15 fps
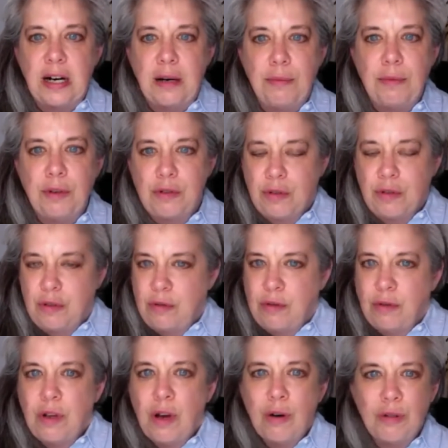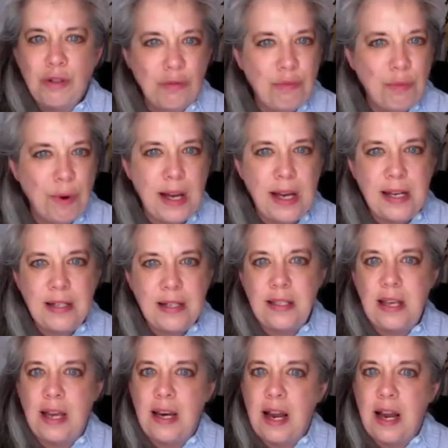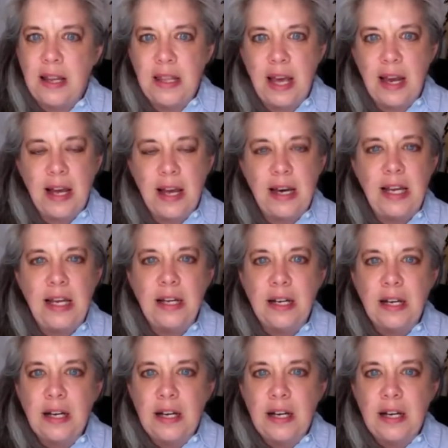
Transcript: There's loads of ways that any